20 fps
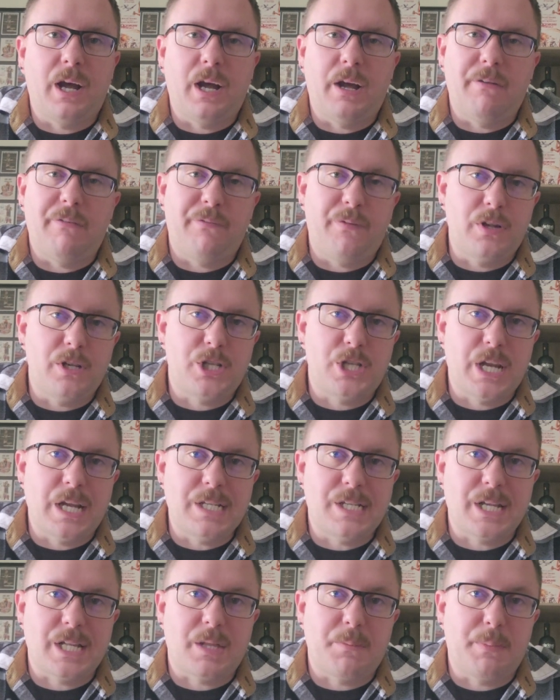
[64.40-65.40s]
foot
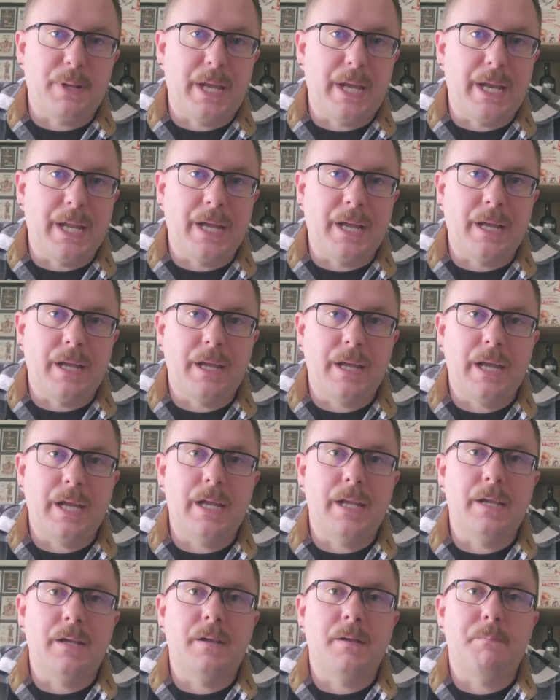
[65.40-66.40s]
chase at the beginning
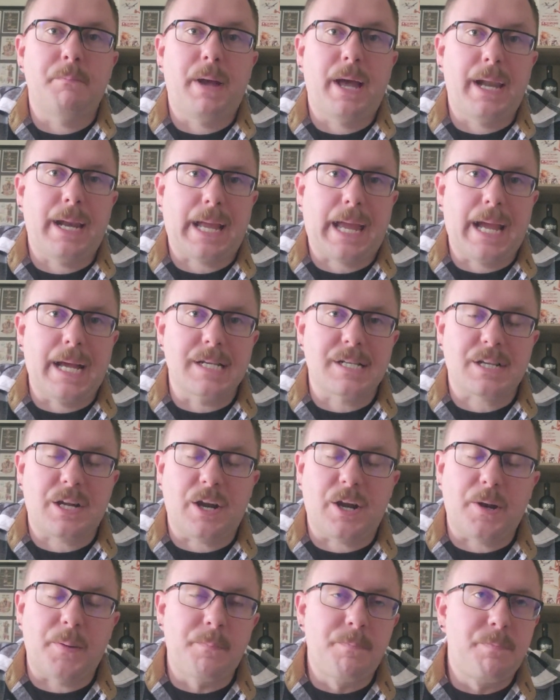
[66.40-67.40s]
in
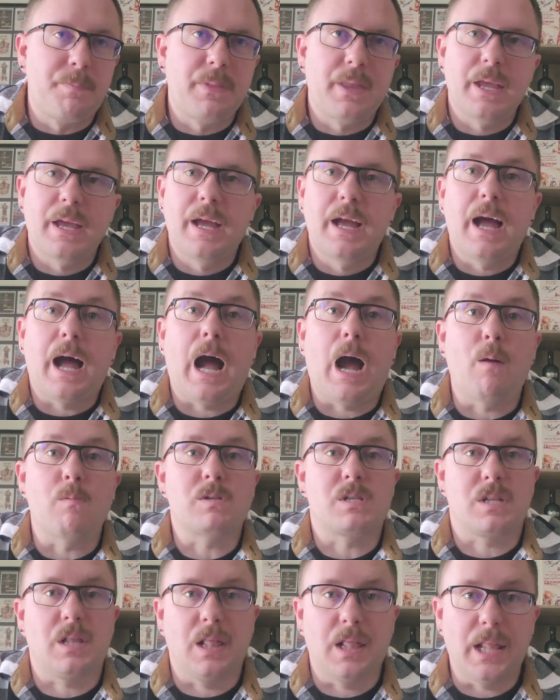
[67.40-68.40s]
Madagascar, I
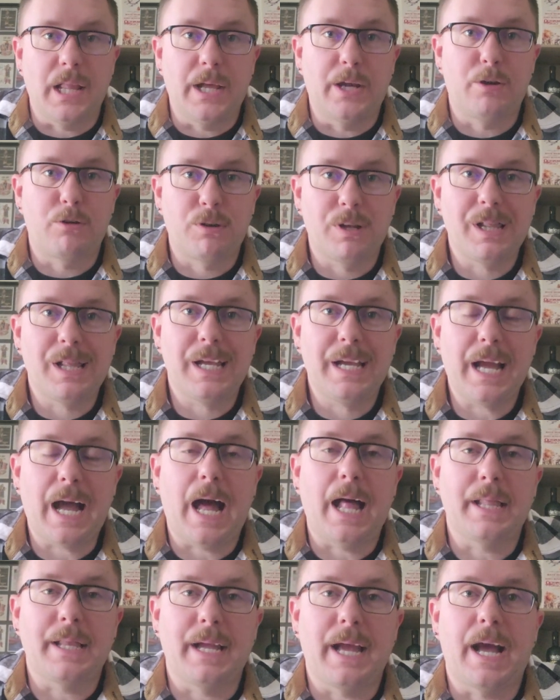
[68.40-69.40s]
was literally
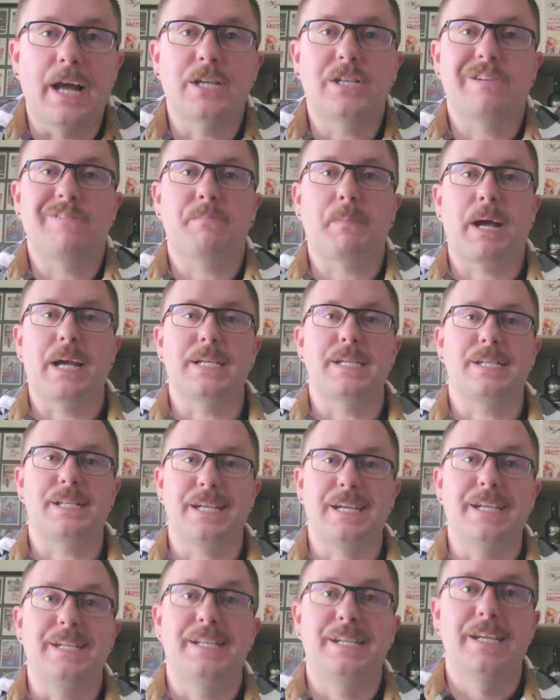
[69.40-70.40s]
on the edge of my
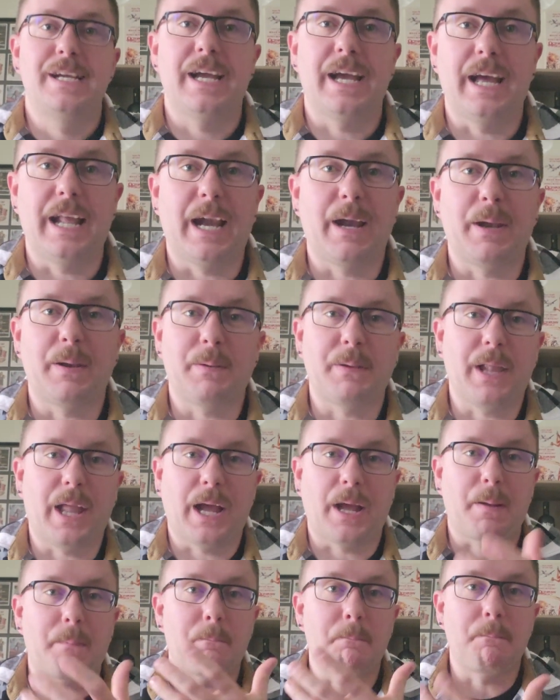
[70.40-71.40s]
seat and
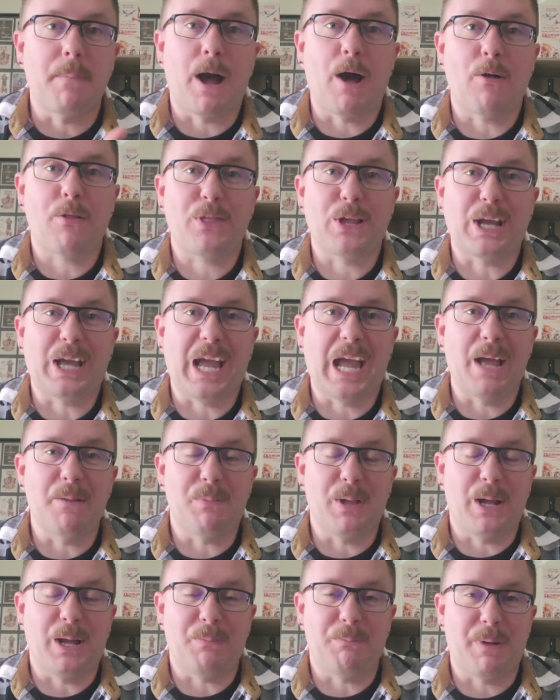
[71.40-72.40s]
like mouth agape,
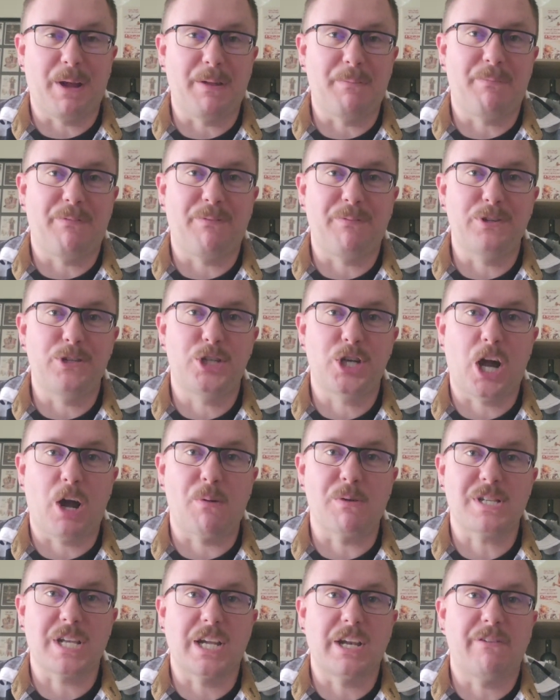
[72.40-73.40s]
like my jaw
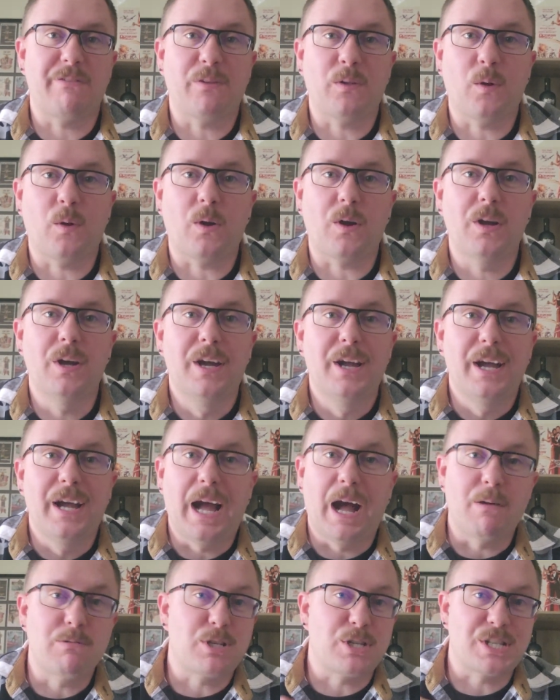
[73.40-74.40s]
was on the floor.
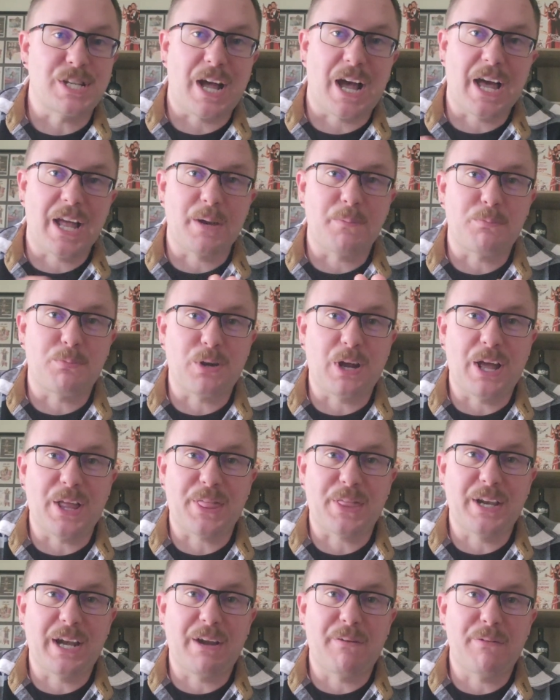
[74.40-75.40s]
I was just out of breath
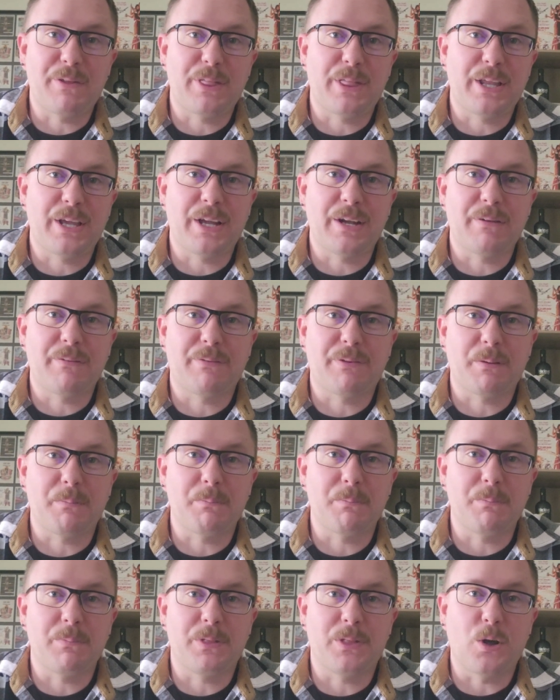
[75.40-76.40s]
and everything
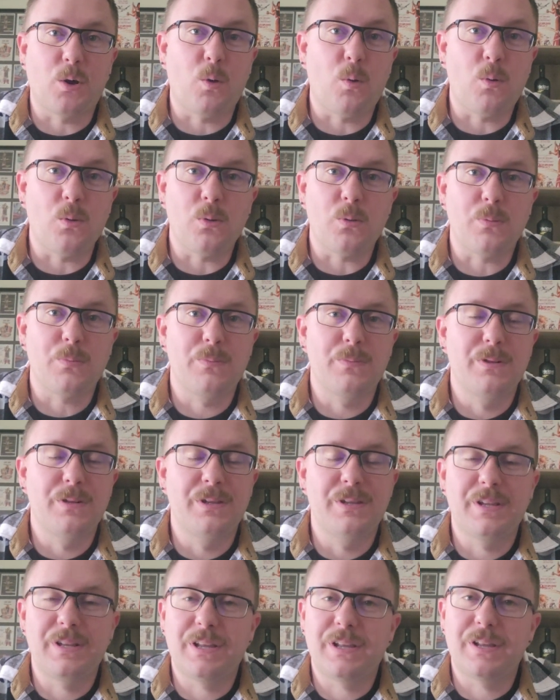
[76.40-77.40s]
from the whole
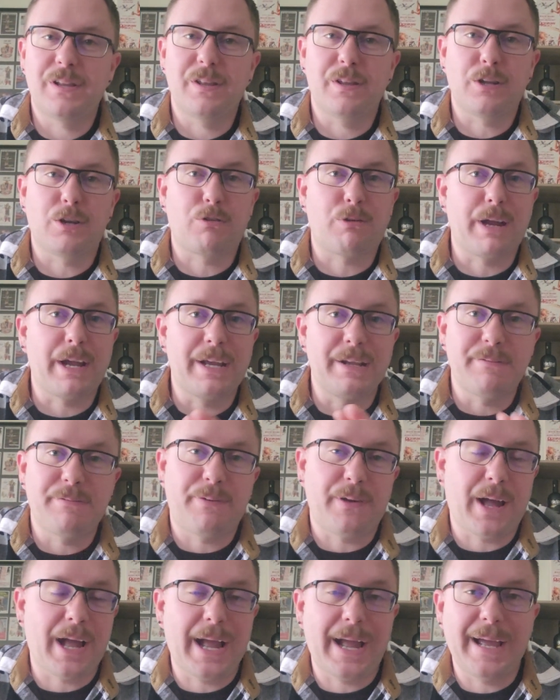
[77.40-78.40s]
crane
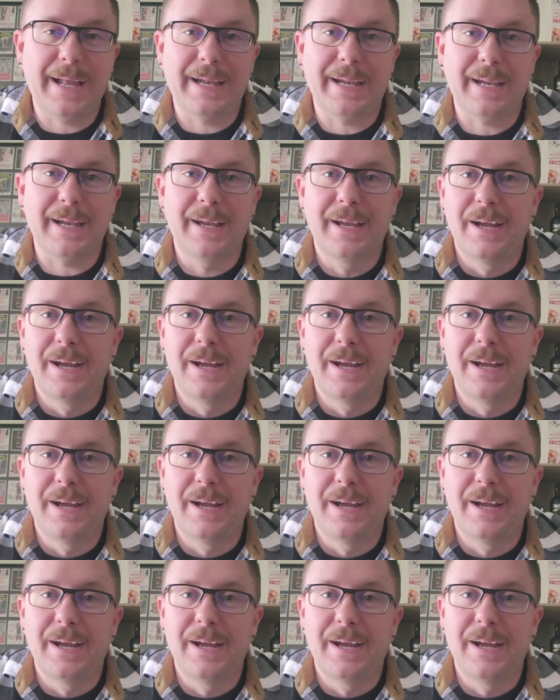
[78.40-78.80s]
fight and